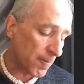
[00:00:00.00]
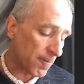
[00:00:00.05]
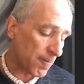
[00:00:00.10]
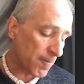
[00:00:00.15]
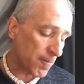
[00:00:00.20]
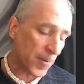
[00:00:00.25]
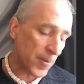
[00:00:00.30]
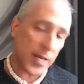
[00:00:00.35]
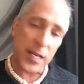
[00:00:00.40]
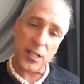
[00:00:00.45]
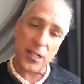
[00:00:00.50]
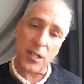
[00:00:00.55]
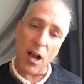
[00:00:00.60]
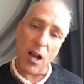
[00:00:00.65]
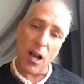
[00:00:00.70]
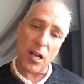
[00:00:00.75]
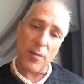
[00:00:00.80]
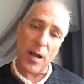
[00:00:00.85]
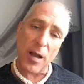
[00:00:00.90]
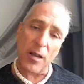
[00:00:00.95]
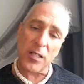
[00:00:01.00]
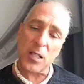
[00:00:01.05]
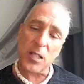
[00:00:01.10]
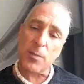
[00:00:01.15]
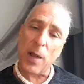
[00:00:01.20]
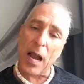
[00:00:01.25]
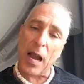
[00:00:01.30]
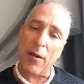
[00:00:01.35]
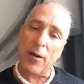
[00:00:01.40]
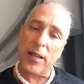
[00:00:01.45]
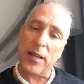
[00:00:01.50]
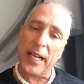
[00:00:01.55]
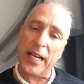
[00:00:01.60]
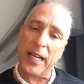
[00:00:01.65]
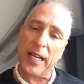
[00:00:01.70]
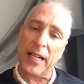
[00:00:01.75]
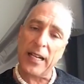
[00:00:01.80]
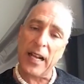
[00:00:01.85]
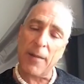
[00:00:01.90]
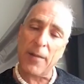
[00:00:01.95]
We could talk about
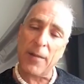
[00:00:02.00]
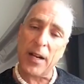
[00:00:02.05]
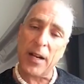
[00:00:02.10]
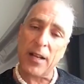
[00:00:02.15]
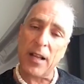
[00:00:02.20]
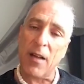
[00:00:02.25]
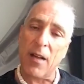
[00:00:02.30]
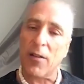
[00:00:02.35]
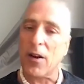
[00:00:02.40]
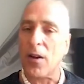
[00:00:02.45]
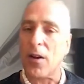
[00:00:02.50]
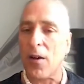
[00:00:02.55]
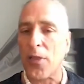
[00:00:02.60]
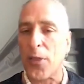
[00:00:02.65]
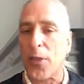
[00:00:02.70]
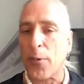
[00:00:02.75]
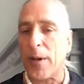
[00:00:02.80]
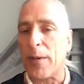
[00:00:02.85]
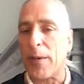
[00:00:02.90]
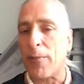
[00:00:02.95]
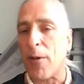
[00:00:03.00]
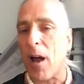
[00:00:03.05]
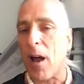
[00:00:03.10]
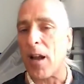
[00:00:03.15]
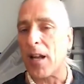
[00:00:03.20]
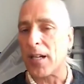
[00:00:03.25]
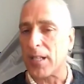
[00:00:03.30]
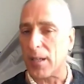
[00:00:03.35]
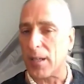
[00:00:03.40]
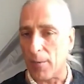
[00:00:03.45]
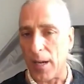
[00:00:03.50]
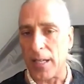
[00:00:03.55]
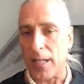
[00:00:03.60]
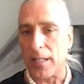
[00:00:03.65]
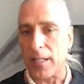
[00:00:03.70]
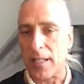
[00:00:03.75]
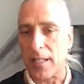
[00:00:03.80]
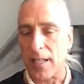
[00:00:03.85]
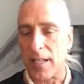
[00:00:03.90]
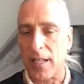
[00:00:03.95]
spirulina, and I'm going to cover 3 products at
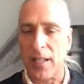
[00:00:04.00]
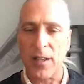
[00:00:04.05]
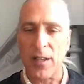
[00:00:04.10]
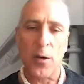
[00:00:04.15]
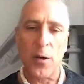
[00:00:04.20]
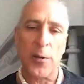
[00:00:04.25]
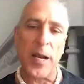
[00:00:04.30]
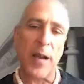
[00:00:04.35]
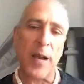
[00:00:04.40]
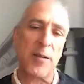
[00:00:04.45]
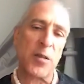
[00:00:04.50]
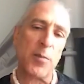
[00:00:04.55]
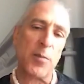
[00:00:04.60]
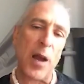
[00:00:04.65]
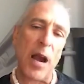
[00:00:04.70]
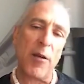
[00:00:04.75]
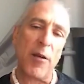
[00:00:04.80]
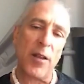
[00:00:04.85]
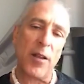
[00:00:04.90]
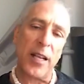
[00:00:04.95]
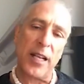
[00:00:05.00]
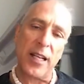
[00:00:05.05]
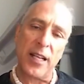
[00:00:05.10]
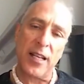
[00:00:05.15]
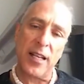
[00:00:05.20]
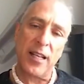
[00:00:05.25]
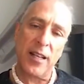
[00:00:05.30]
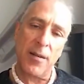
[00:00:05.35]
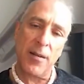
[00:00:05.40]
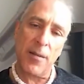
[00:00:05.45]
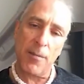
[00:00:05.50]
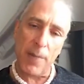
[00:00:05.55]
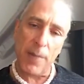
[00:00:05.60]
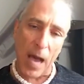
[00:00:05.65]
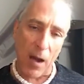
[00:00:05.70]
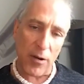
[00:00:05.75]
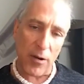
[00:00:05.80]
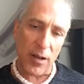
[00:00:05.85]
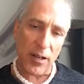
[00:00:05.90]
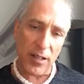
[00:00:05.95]
once. We have spirulina
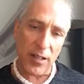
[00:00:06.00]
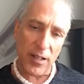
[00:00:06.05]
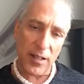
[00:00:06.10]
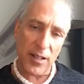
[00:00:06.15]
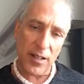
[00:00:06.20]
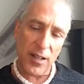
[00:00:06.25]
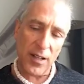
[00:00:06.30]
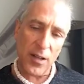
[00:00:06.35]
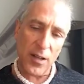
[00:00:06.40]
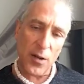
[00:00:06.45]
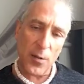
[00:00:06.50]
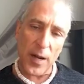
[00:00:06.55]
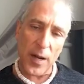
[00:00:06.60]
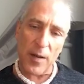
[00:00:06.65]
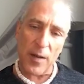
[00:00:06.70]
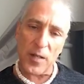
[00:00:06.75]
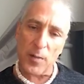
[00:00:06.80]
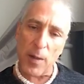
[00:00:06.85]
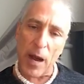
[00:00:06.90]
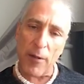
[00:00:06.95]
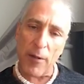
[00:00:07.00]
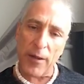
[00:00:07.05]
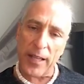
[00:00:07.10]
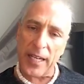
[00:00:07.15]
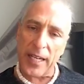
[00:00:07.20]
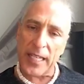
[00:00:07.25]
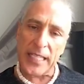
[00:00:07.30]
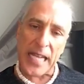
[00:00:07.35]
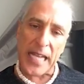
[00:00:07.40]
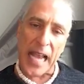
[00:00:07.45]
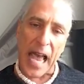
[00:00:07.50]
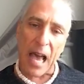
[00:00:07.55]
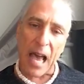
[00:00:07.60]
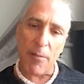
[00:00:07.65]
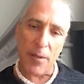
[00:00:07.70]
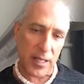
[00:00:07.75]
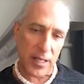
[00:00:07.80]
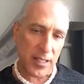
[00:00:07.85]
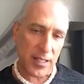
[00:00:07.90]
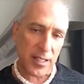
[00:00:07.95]
powder. We have spirulina
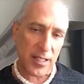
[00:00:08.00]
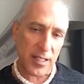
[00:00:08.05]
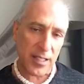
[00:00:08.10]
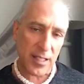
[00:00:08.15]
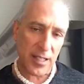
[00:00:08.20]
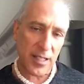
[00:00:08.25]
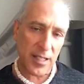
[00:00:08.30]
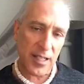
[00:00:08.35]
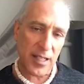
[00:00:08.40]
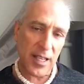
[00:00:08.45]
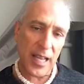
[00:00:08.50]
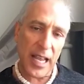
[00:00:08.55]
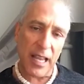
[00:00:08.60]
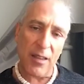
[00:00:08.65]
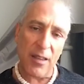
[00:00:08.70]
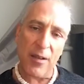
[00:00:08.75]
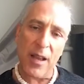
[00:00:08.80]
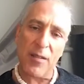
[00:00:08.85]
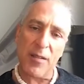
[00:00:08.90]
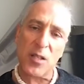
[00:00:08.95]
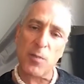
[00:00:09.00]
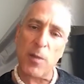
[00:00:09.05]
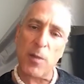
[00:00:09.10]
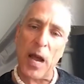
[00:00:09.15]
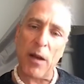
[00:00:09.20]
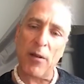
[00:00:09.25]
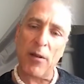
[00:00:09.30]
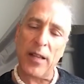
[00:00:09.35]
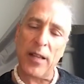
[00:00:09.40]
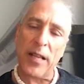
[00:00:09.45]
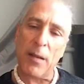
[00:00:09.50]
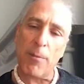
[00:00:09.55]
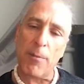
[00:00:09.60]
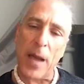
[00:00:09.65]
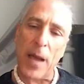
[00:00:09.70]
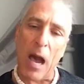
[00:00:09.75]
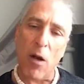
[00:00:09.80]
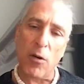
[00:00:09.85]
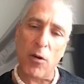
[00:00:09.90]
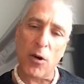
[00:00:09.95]
tablets. And then we have
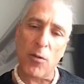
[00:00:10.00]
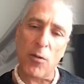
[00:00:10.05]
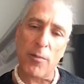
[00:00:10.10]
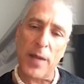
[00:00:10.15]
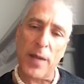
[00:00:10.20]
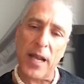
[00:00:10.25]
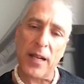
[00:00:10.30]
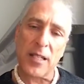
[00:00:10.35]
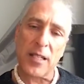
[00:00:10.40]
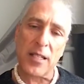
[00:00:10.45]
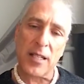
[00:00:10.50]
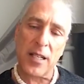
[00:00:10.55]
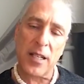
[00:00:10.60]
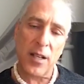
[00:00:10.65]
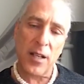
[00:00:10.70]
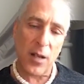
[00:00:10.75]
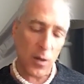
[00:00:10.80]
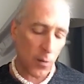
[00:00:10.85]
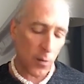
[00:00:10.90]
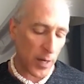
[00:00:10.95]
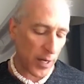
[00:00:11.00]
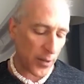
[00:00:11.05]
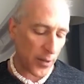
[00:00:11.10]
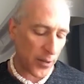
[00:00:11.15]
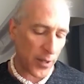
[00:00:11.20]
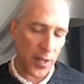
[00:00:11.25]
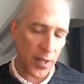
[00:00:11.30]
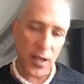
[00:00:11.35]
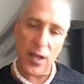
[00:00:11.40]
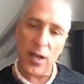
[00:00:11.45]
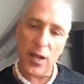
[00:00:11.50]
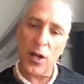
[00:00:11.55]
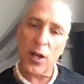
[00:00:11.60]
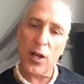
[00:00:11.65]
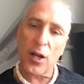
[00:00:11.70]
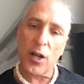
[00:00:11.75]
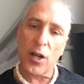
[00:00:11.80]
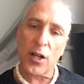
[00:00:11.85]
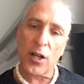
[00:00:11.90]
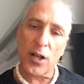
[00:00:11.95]
spirulina powder mixed with
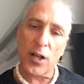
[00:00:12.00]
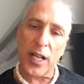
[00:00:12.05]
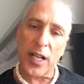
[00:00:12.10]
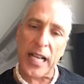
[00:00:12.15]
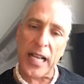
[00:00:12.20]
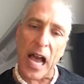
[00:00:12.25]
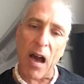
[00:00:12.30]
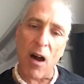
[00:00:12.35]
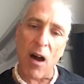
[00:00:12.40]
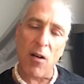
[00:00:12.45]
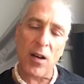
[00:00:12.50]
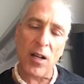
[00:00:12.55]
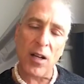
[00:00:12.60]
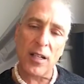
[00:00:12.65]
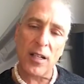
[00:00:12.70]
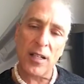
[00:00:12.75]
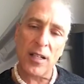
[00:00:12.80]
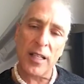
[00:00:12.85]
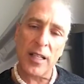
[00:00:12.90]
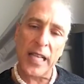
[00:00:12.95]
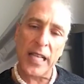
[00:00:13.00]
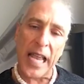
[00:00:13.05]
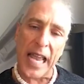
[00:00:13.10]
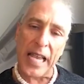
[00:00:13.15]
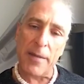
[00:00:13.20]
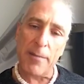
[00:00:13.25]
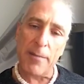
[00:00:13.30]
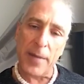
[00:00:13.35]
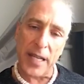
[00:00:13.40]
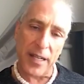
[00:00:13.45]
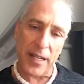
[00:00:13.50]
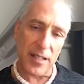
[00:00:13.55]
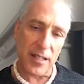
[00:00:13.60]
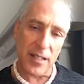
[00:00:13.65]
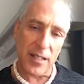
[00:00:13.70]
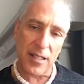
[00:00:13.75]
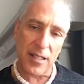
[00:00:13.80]
cacao and mint.